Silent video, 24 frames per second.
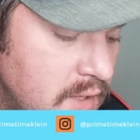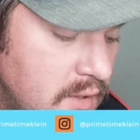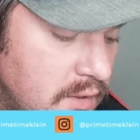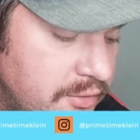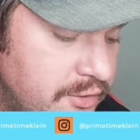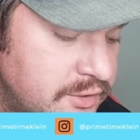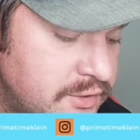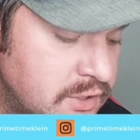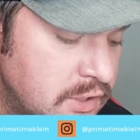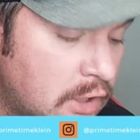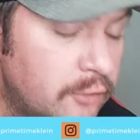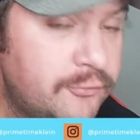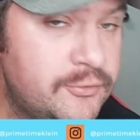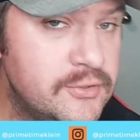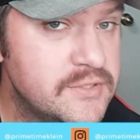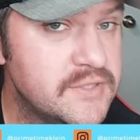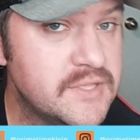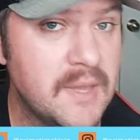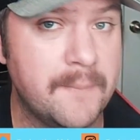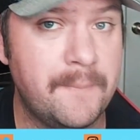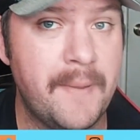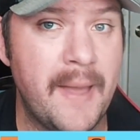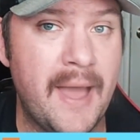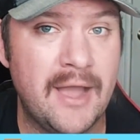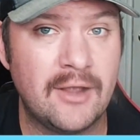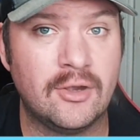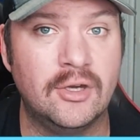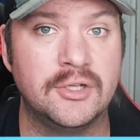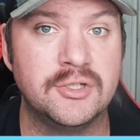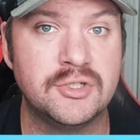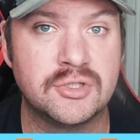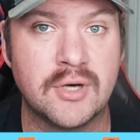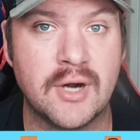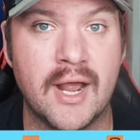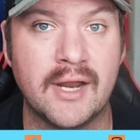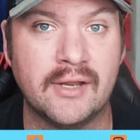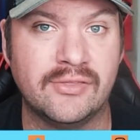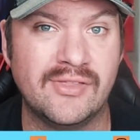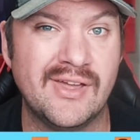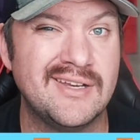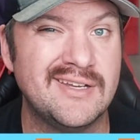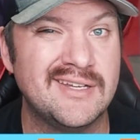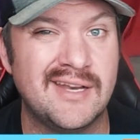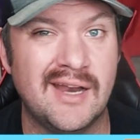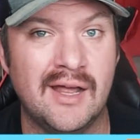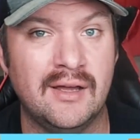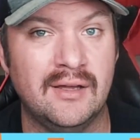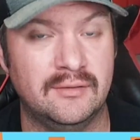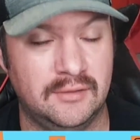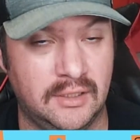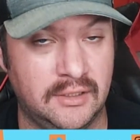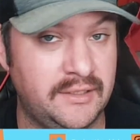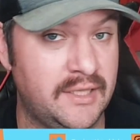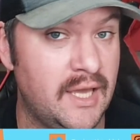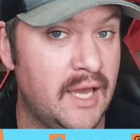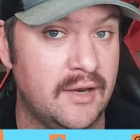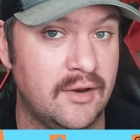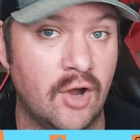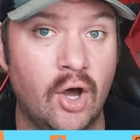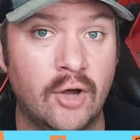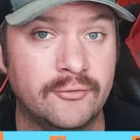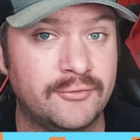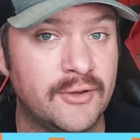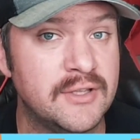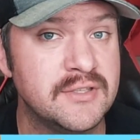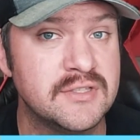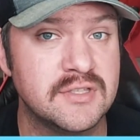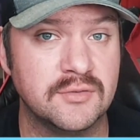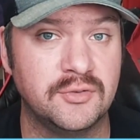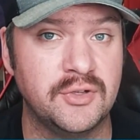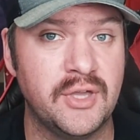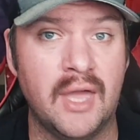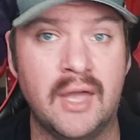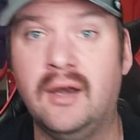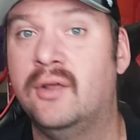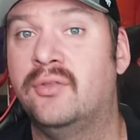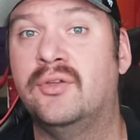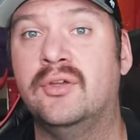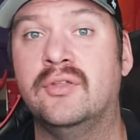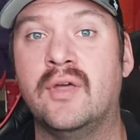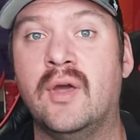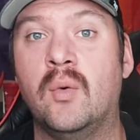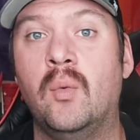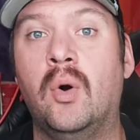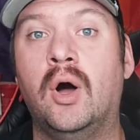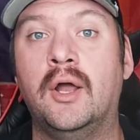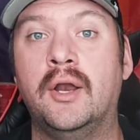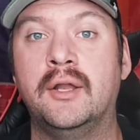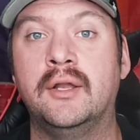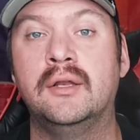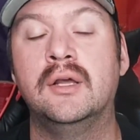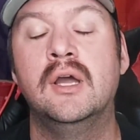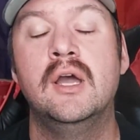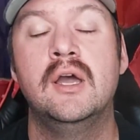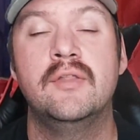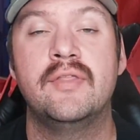The Dolphins get back on track. They did, again, offensively anything they wanted.